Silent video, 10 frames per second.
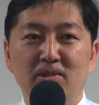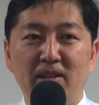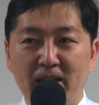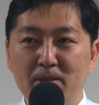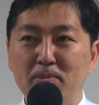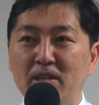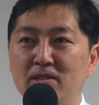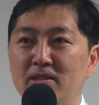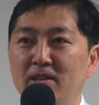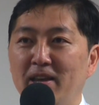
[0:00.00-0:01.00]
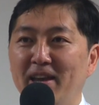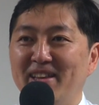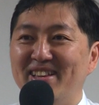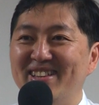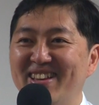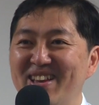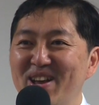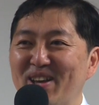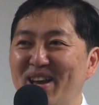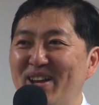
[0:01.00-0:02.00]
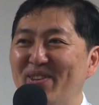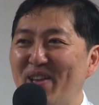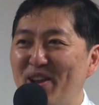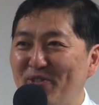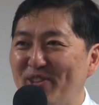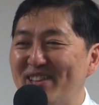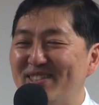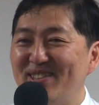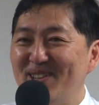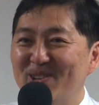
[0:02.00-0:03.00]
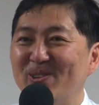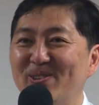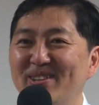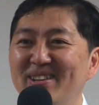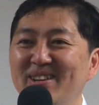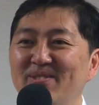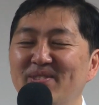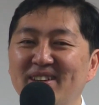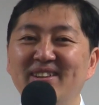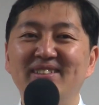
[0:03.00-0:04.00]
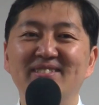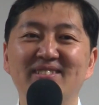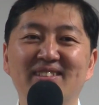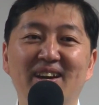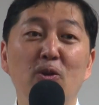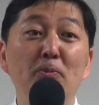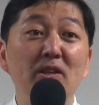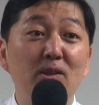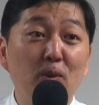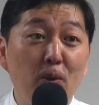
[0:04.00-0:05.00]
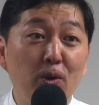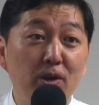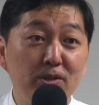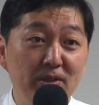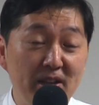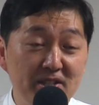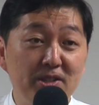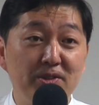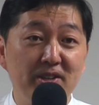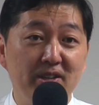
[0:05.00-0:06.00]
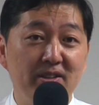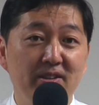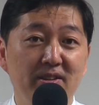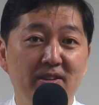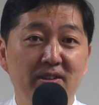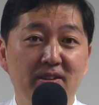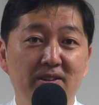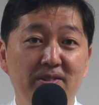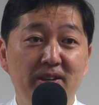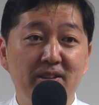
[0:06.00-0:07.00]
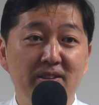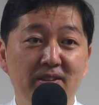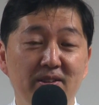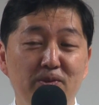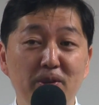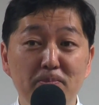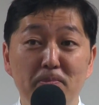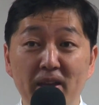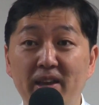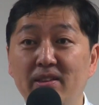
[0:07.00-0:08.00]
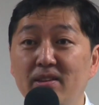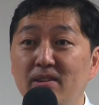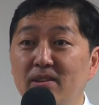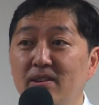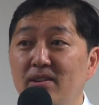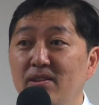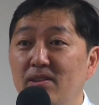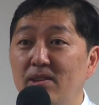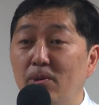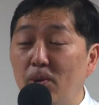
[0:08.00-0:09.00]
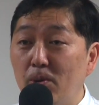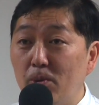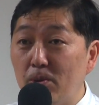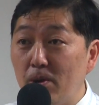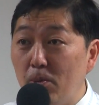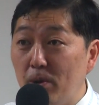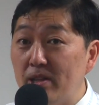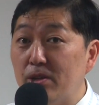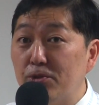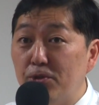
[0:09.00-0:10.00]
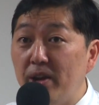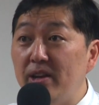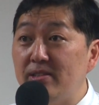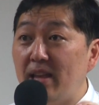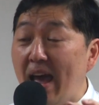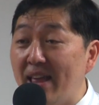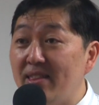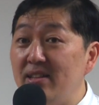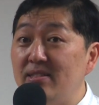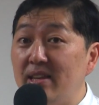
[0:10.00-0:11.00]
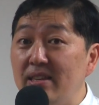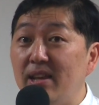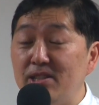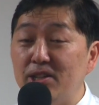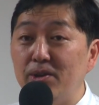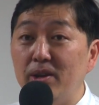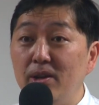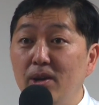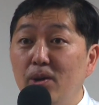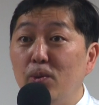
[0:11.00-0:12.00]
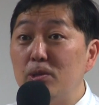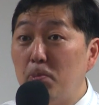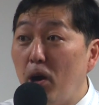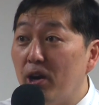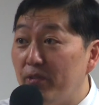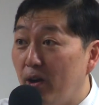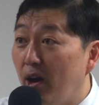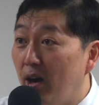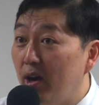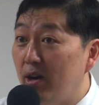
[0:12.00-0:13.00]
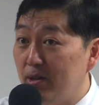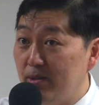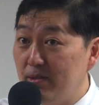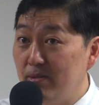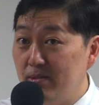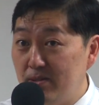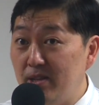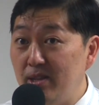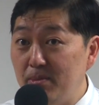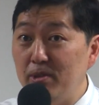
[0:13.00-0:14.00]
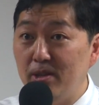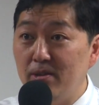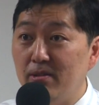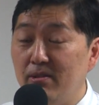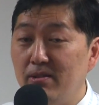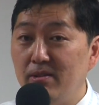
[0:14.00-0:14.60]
lion meat and elephants? No. Because God opened the door to Nigeria, right? We met one of the greatest athletes in Nigeria was part of our team here,